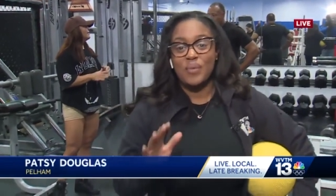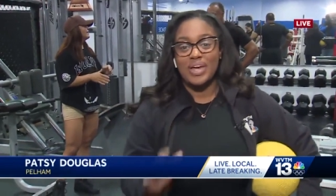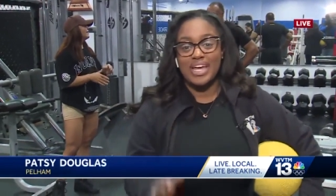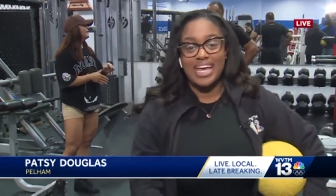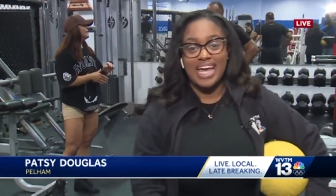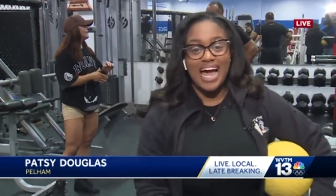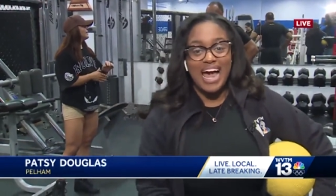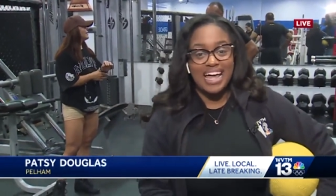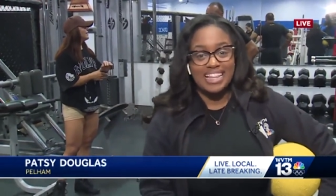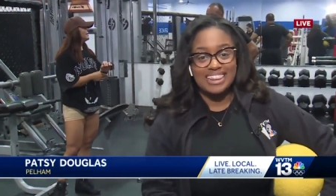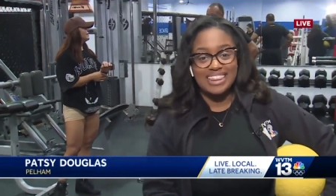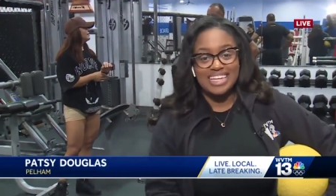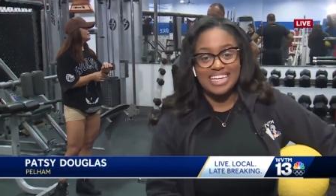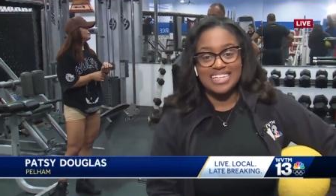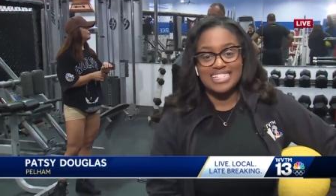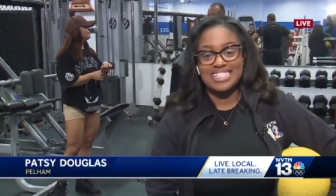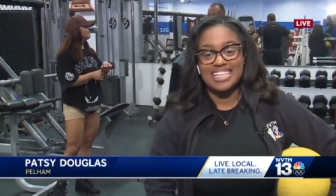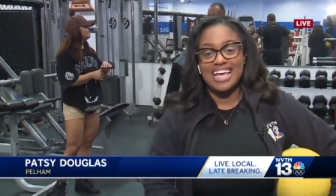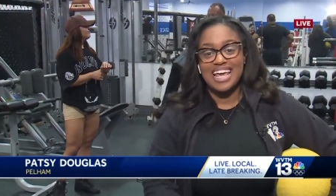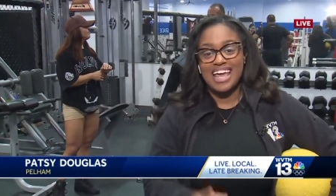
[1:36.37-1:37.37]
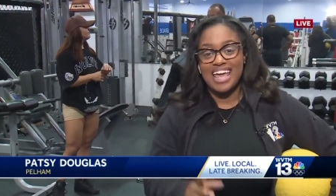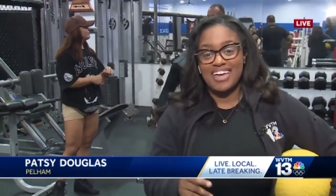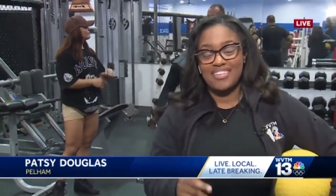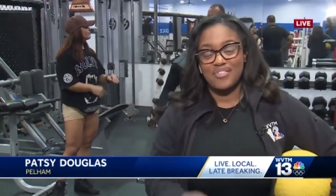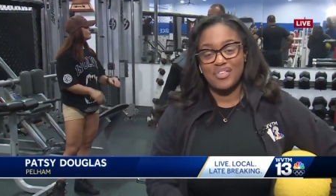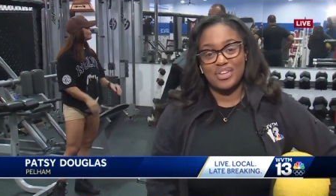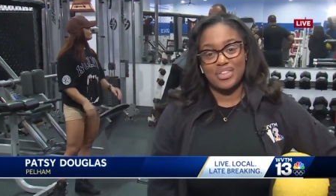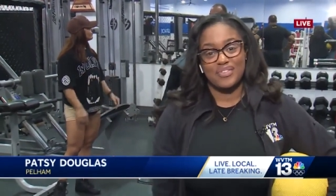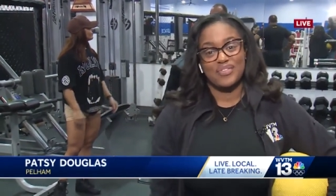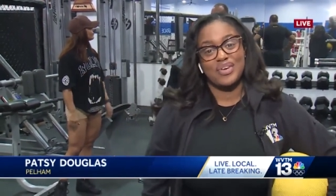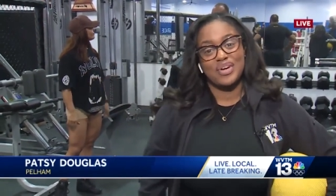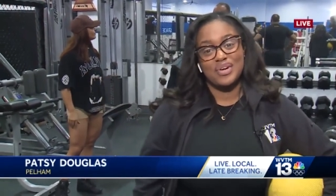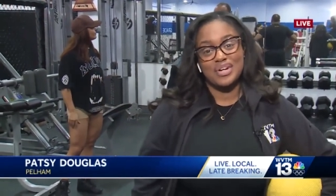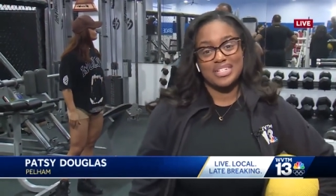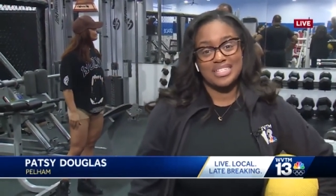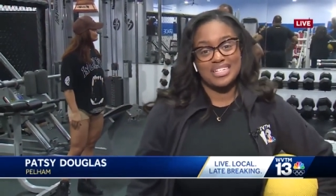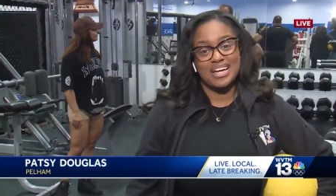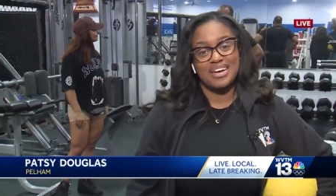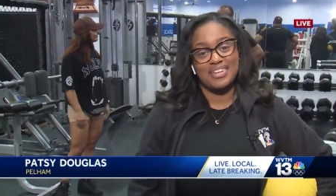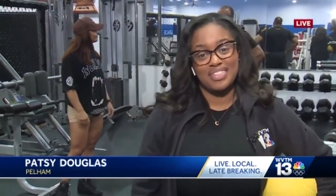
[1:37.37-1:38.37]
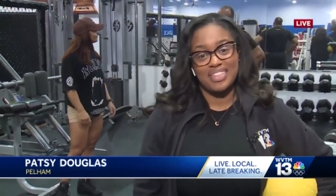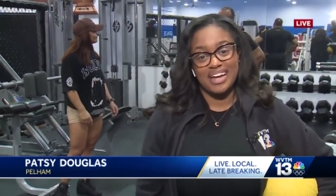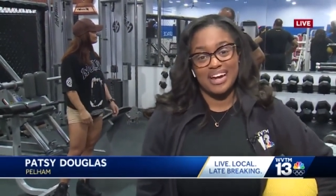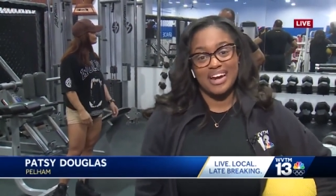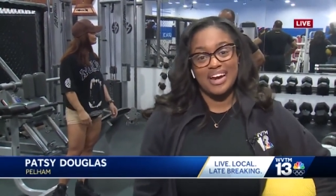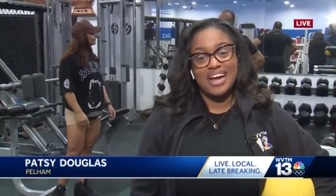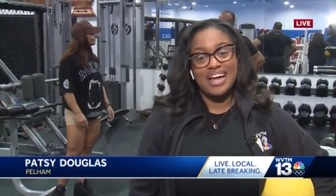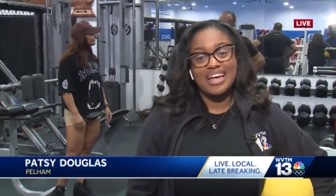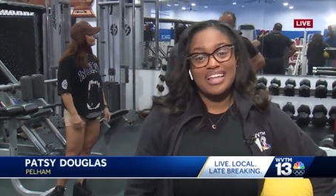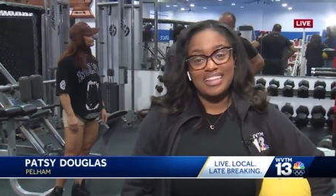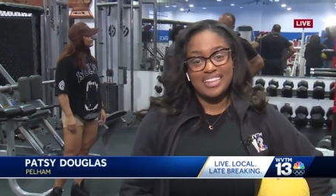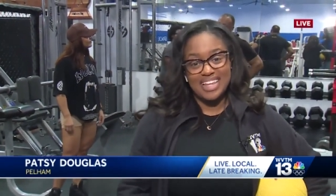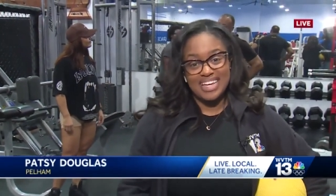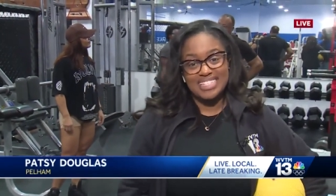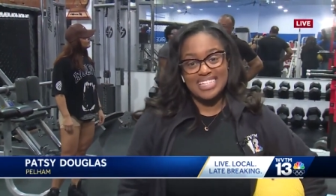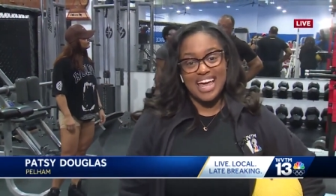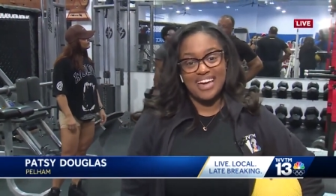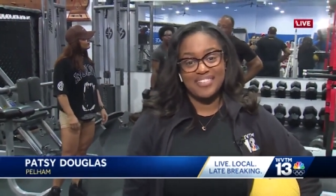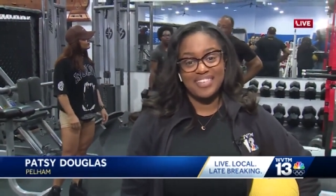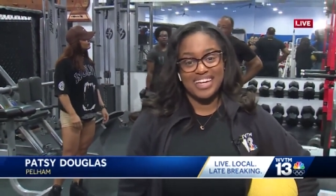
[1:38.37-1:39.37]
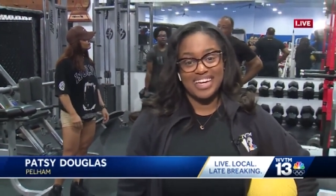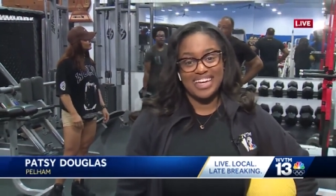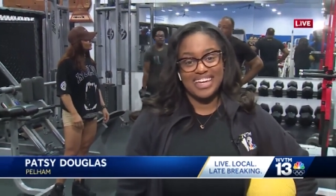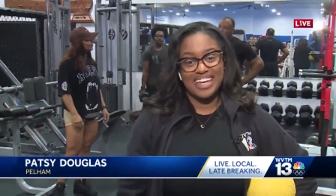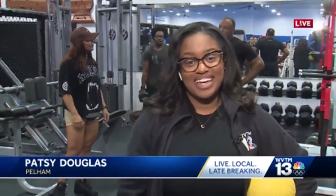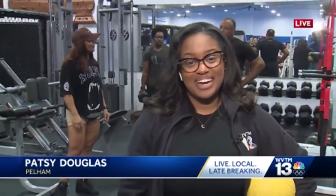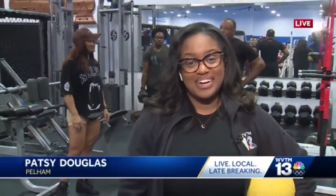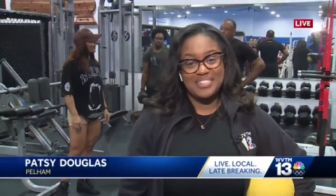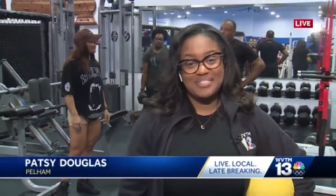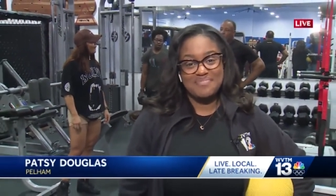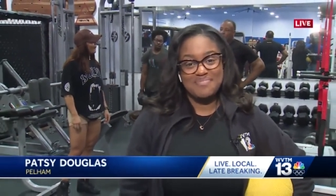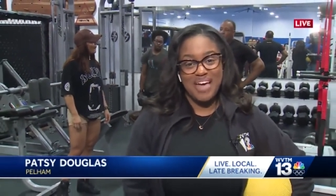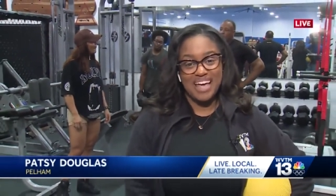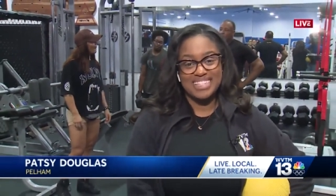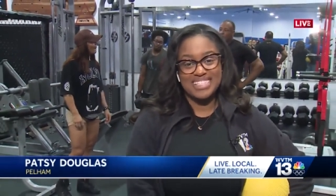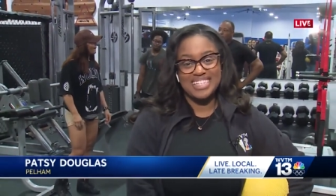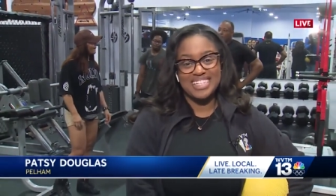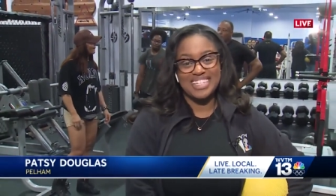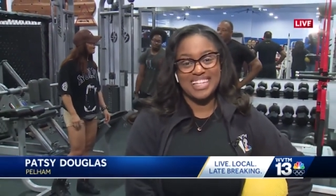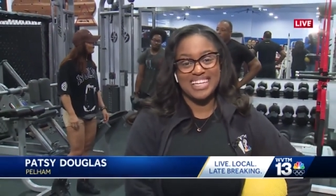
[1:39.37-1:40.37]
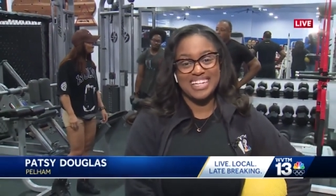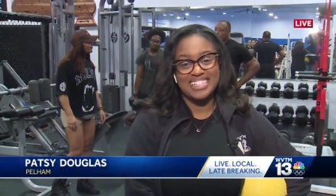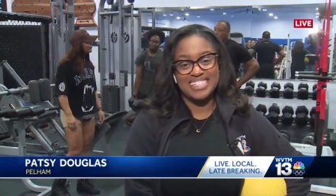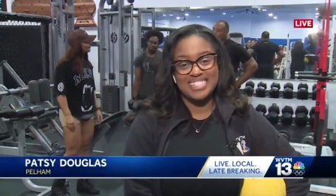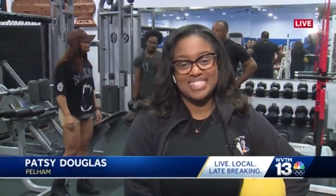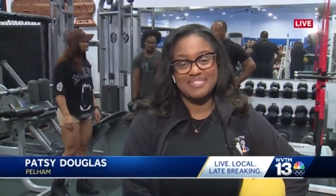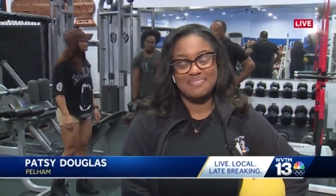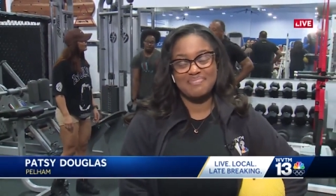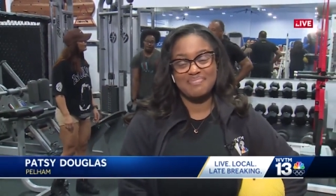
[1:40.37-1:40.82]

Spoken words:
We got this. And for the viewers out there, let's have a good year. Back to you, ladies.